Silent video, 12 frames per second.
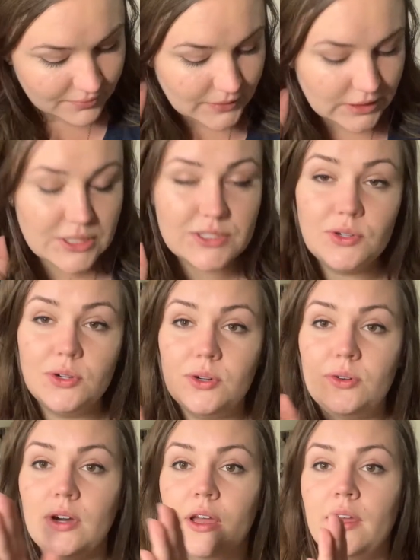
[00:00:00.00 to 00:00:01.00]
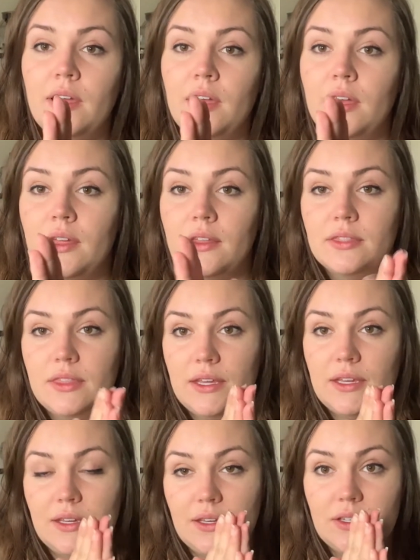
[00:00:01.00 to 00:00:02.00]
So
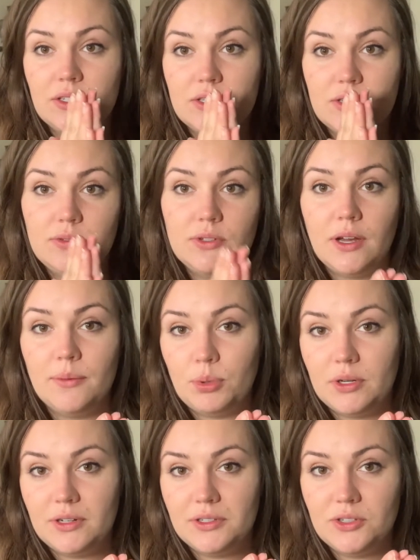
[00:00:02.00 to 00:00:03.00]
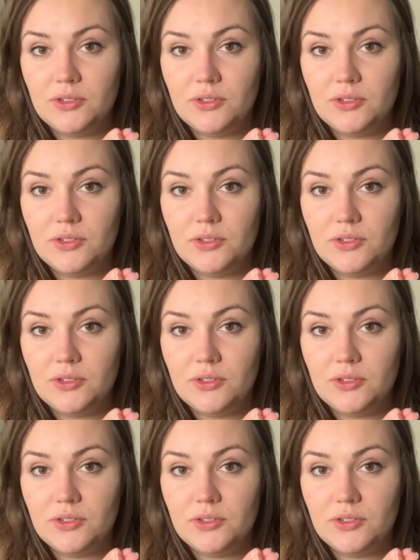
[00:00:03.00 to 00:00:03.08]
the do not put on your